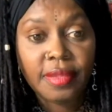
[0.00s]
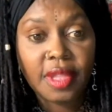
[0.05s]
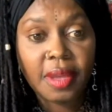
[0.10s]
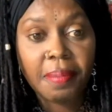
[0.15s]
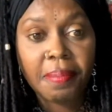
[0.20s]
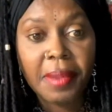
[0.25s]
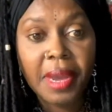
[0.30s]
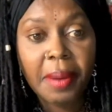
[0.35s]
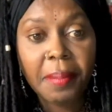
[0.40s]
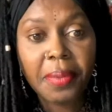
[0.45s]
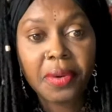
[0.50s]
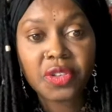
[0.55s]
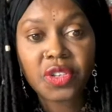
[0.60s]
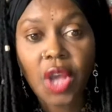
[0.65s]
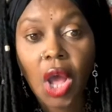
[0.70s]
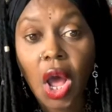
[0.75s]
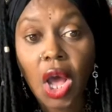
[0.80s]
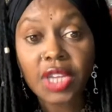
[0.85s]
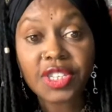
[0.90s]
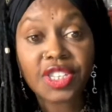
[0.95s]
The
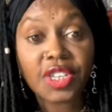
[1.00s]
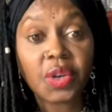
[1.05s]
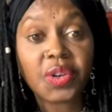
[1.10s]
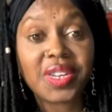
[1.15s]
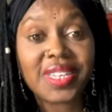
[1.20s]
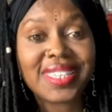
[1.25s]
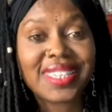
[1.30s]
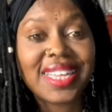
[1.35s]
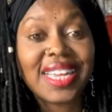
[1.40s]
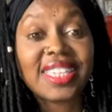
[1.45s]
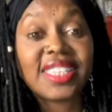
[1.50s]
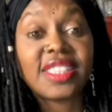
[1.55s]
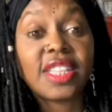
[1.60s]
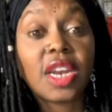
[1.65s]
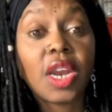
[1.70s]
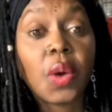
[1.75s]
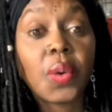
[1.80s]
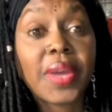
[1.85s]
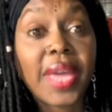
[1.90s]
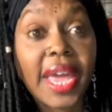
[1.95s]
members also discussed
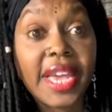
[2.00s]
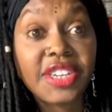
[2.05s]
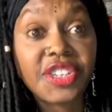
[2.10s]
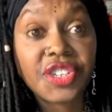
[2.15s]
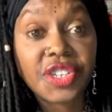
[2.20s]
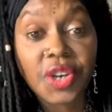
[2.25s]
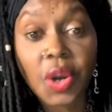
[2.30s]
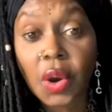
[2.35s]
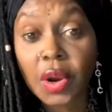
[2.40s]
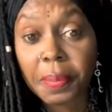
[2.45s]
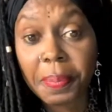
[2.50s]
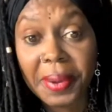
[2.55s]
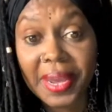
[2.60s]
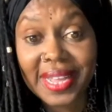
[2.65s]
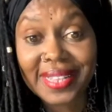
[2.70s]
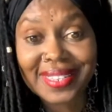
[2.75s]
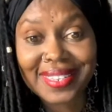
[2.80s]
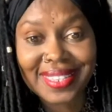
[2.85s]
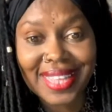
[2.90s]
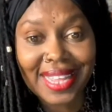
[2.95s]
the location on
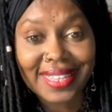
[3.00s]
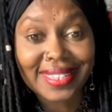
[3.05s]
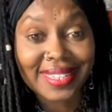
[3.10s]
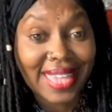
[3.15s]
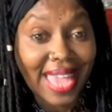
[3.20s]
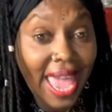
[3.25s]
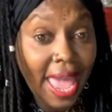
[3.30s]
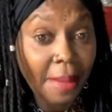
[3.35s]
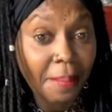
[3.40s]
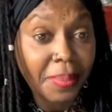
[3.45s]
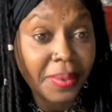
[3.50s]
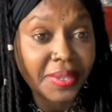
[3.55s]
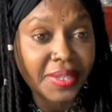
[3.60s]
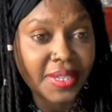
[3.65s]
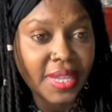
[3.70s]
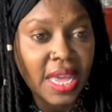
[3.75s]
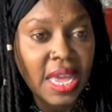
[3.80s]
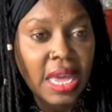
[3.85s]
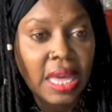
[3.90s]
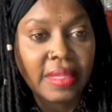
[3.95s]
Penn State's
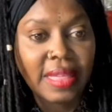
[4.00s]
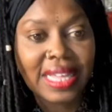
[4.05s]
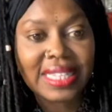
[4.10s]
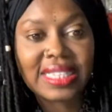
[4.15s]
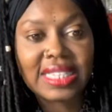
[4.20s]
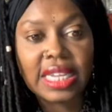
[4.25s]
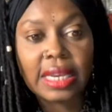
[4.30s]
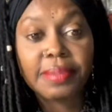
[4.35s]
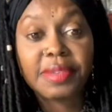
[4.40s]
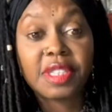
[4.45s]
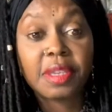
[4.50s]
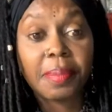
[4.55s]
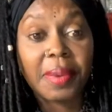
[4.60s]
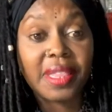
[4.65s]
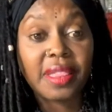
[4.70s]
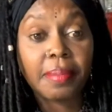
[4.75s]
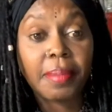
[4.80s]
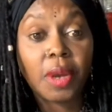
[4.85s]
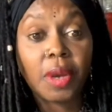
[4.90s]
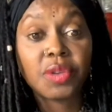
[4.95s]
campus that seems to
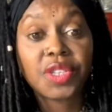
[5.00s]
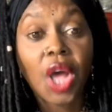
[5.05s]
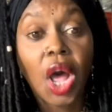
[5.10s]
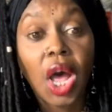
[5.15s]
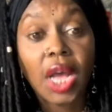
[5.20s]
be the most